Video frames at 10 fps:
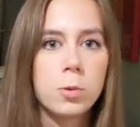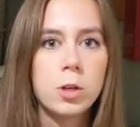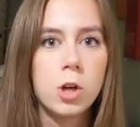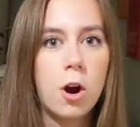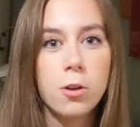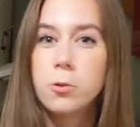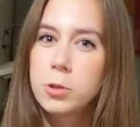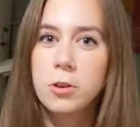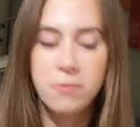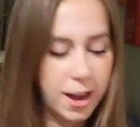which are
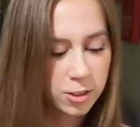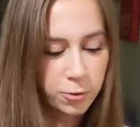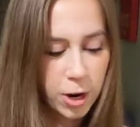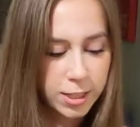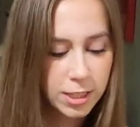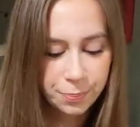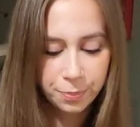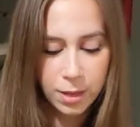those good fats for us.